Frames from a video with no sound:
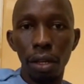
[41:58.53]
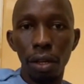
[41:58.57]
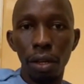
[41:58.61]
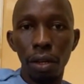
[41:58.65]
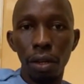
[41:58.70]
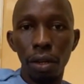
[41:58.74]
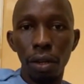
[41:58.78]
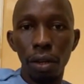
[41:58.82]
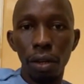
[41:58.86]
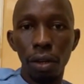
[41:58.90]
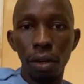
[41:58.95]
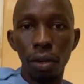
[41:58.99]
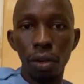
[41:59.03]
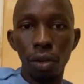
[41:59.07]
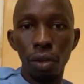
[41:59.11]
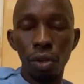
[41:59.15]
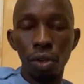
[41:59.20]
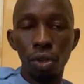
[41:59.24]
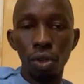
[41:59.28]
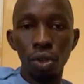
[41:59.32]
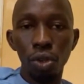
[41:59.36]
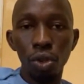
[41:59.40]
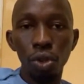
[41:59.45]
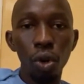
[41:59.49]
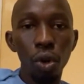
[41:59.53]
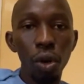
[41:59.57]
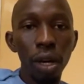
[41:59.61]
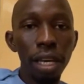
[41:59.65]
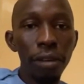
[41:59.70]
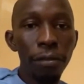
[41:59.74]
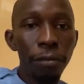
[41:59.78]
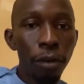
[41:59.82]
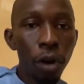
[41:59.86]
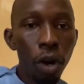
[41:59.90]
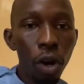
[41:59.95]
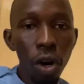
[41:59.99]
You get what they call
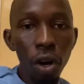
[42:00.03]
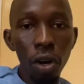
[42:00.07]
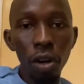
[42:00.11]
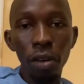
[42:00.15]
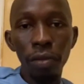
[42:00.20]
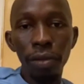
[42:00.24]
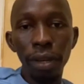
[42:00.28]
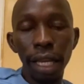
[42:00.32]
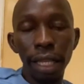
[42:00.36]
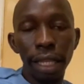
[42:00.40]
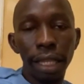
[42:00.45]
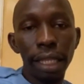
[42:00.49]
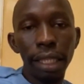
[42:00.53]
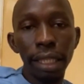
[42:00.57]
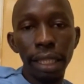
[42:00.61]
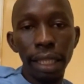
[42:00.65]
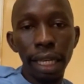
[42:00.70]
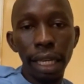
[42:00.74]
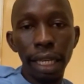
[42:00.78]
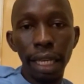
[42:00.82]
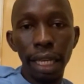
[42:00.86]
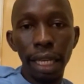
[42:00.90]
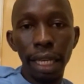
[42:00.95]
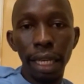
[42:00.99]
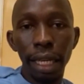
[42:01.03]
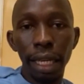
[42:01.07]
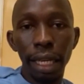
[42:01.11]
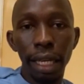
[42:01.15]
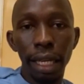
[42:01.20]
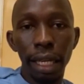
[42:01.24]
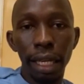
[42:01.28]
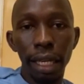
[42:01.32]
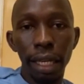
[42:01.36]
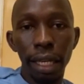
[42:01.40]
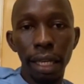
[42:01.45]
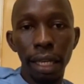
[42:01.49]
luck. You get what they call
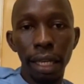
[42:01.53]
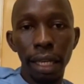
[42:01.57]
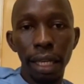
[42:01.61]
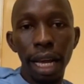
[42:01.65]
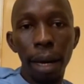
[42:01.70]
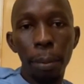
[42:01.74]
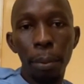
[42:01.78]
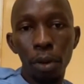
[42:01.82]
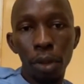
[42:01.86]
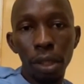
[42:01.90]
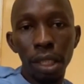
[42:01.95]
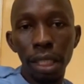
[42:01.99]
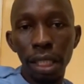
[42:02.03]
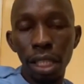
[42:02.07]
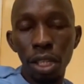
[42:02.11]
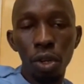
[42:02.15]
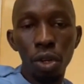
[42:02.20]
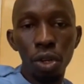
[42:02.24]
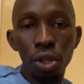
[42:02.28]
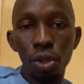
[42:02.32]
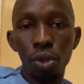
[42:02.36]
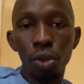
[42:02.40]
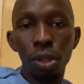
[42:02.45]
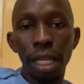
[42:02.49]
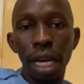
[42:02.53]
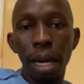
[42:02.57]
blessing. We